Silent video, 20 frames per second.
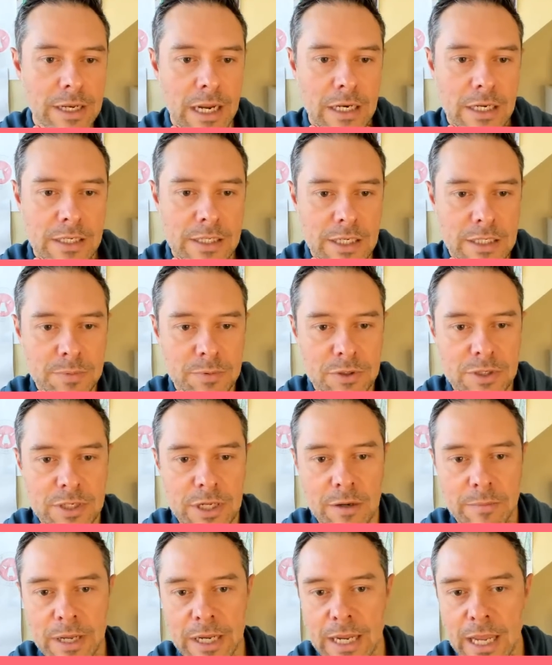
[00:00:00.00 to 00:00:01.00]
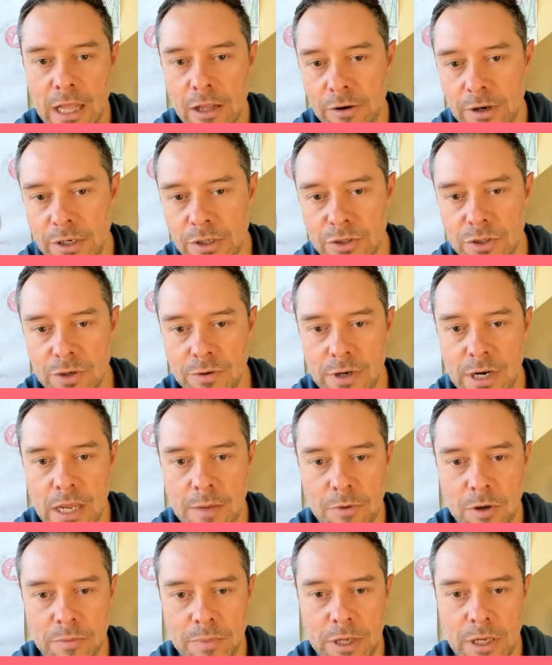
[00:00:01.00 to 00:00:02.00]
96% of my gallery to Sorare
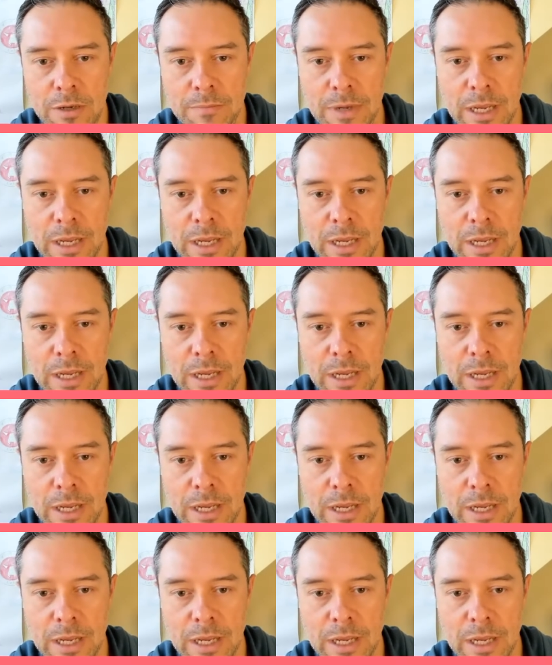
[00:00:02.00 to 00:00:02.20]
MLB.